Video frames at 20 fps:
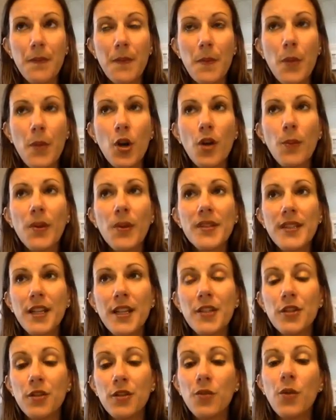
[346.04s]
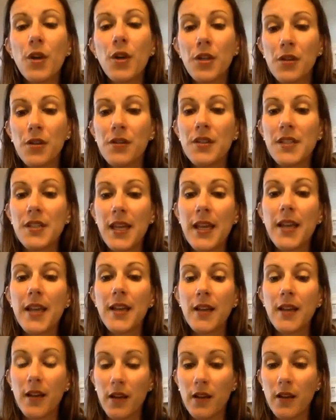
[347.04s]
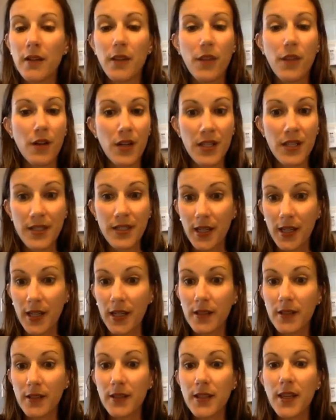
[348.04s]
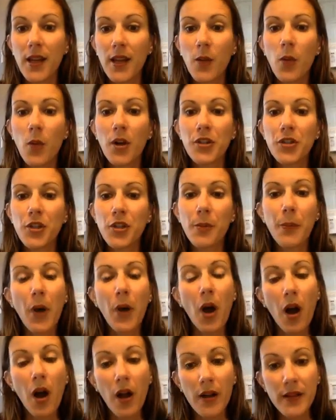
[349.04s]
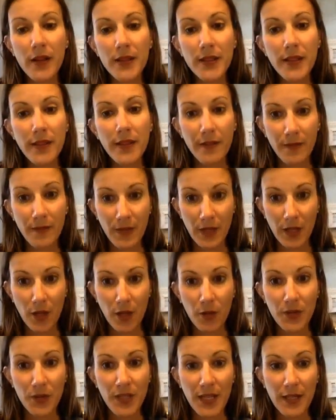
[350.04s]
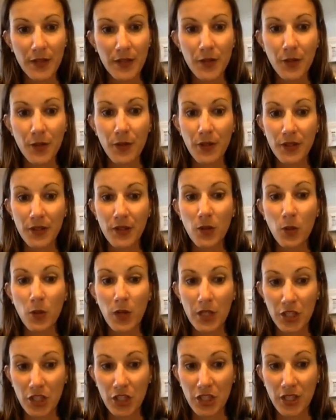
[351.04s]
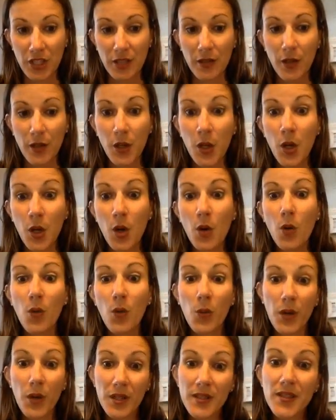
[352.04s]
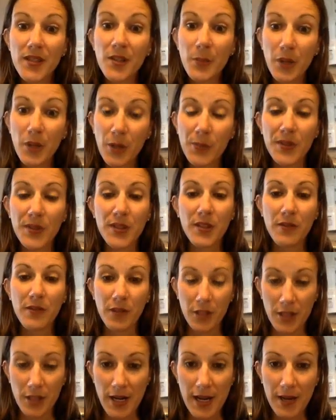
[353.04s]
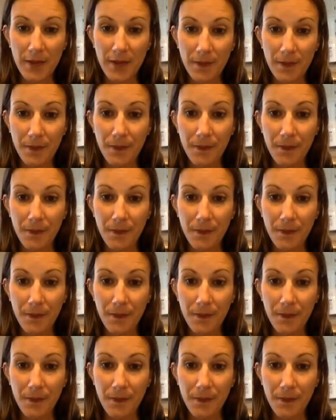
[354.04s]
purpose, I do want you to take 30 seconds, and I want you to pause the video to answer this question. What is the purpose of learning?